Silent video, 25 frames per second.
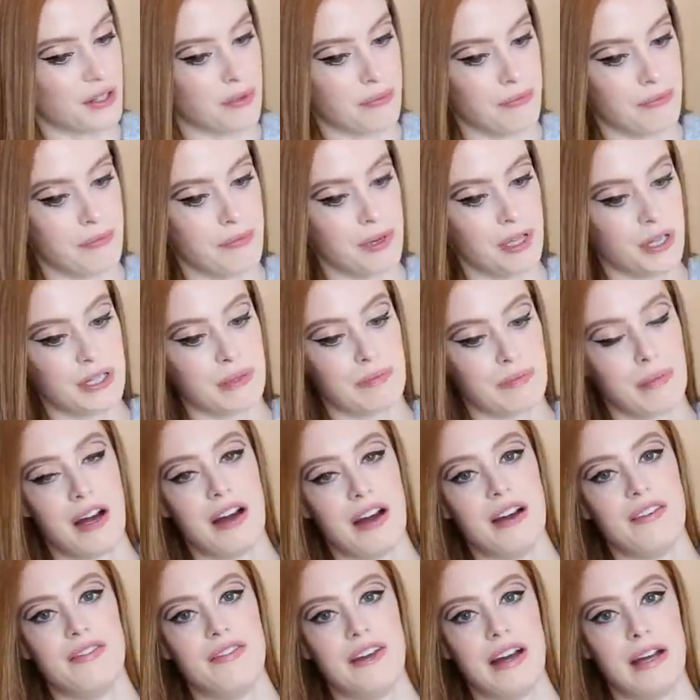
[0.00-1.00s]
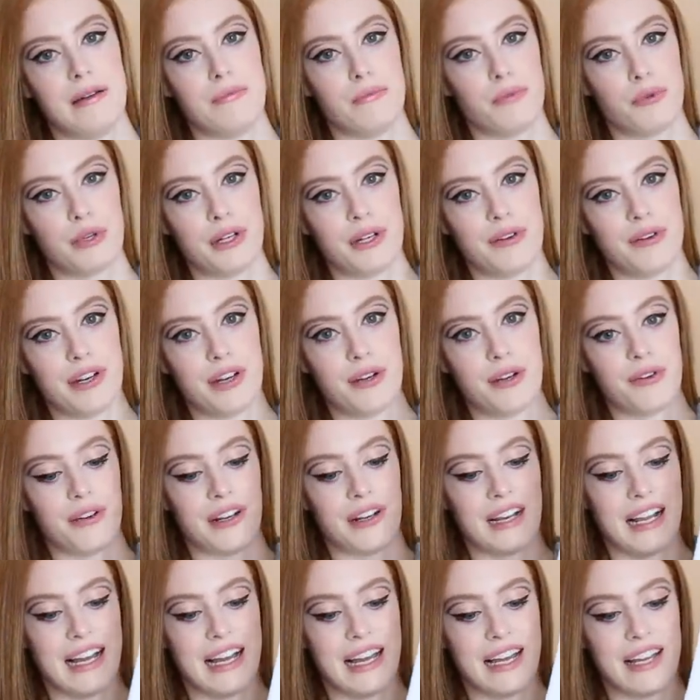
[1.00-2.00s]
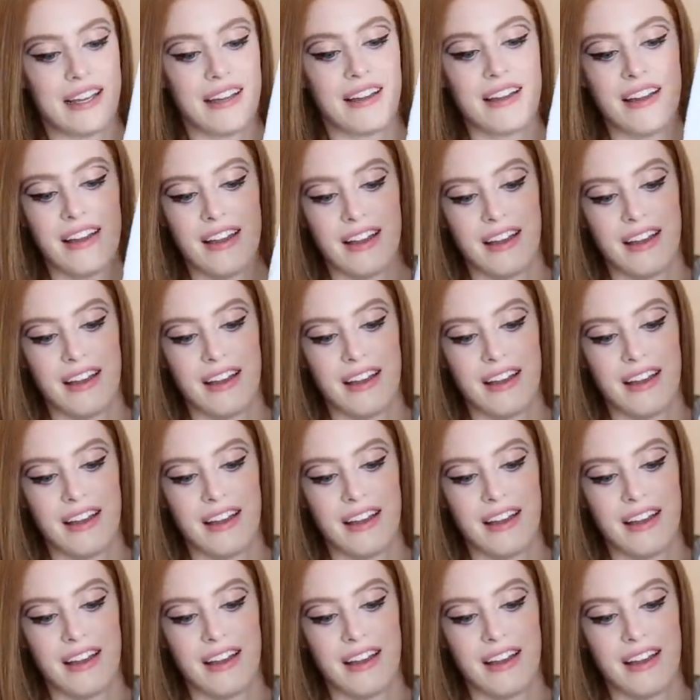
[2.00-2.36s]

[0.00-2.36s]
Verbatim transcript: the most perfect broderie anglaise